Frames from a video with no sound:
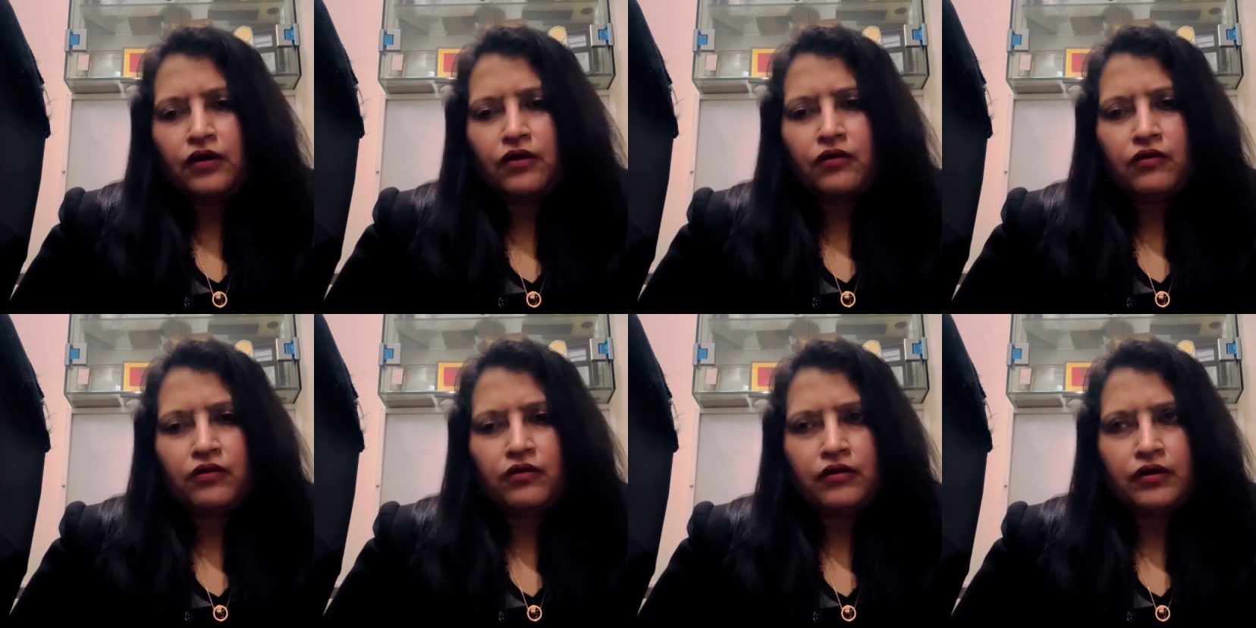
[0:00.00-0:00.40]

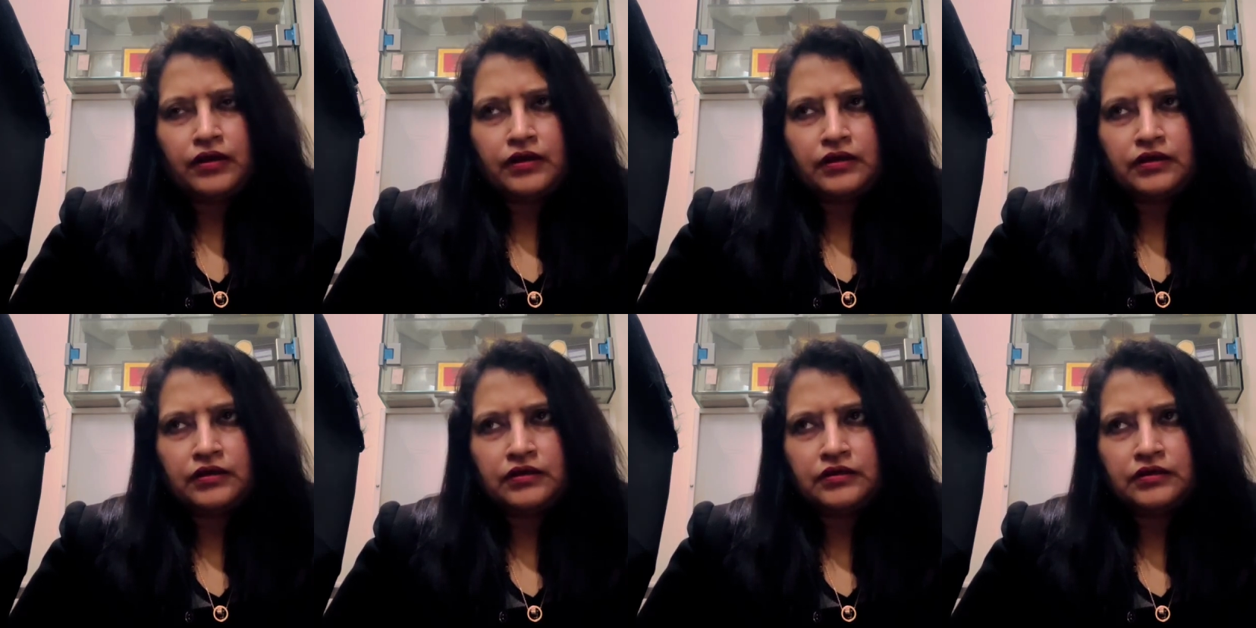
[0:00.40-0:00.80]

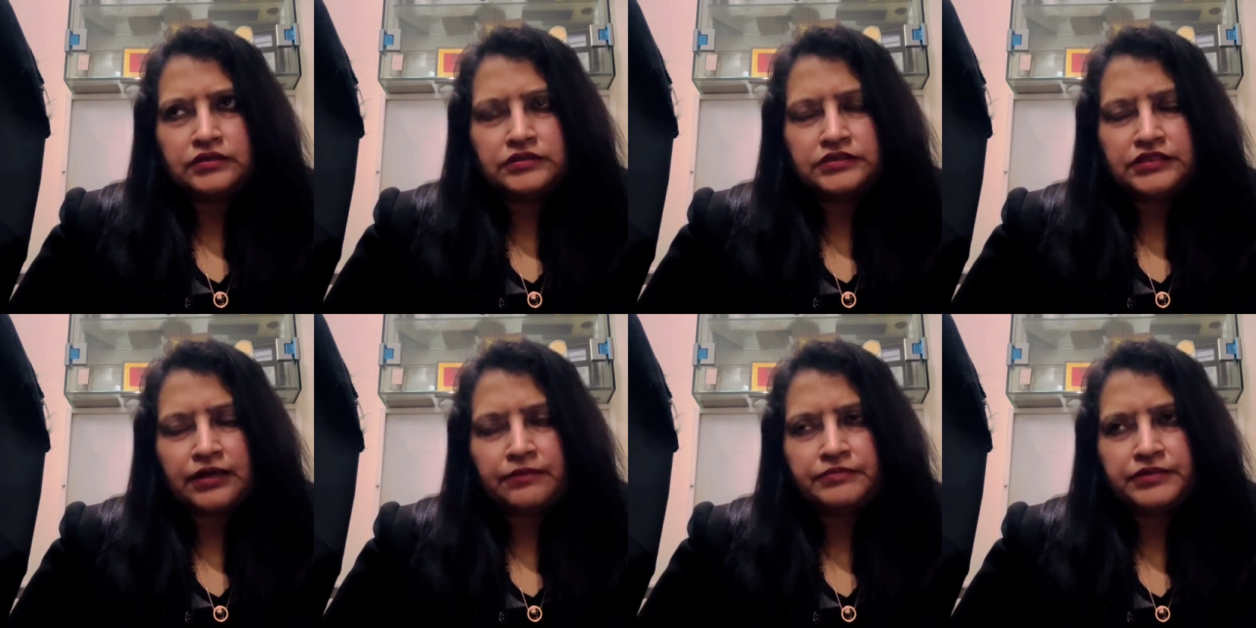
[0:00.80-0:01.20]

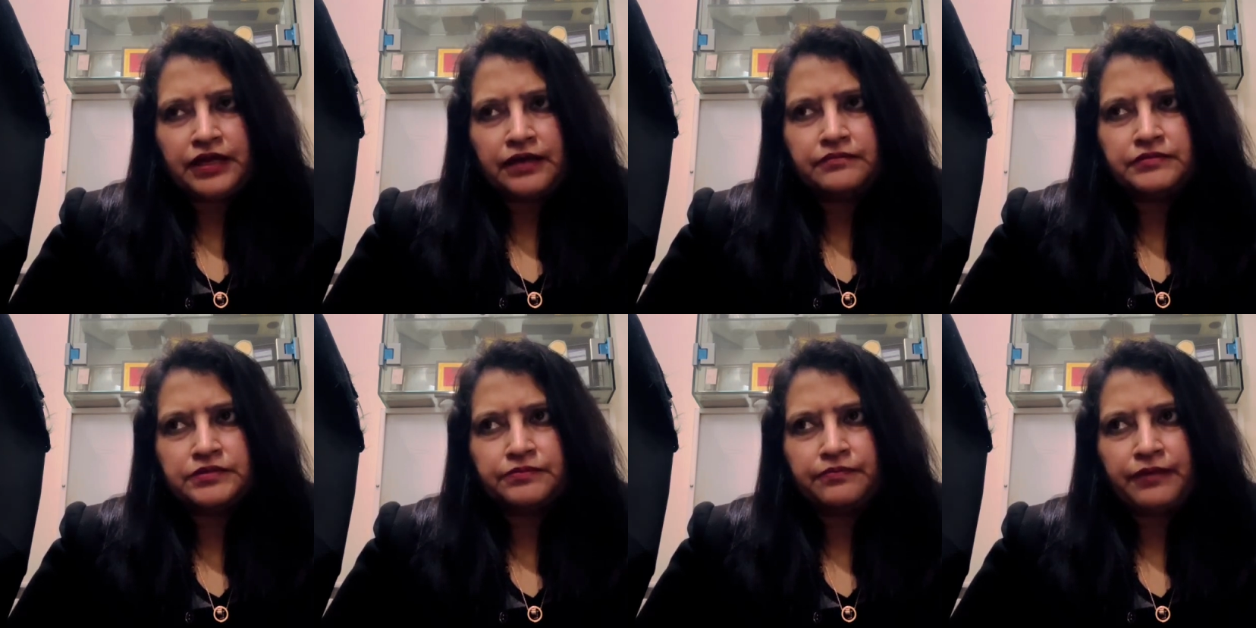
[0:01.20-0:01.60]
or
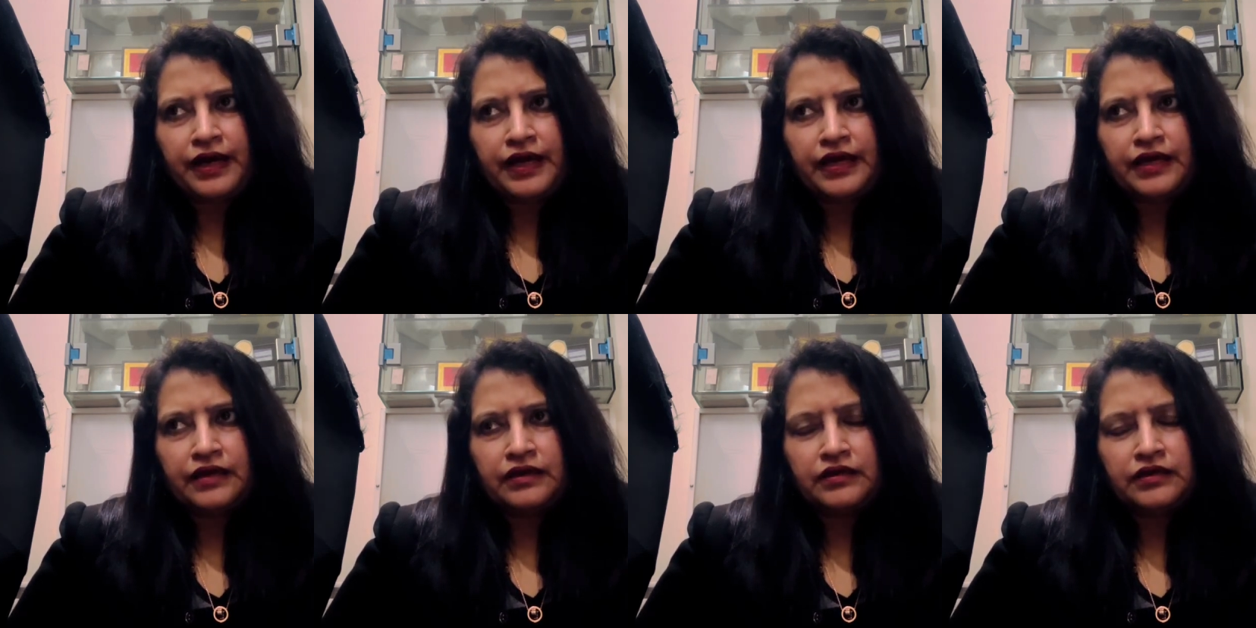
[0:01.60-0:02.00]
sometimes
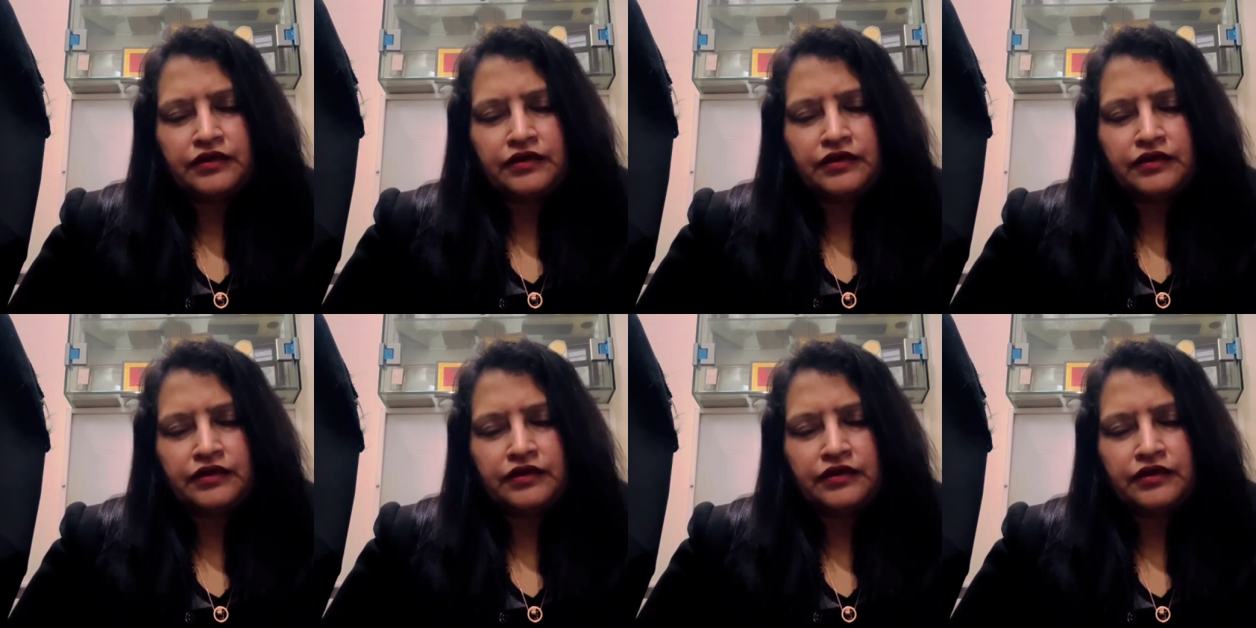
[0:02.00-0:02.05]
by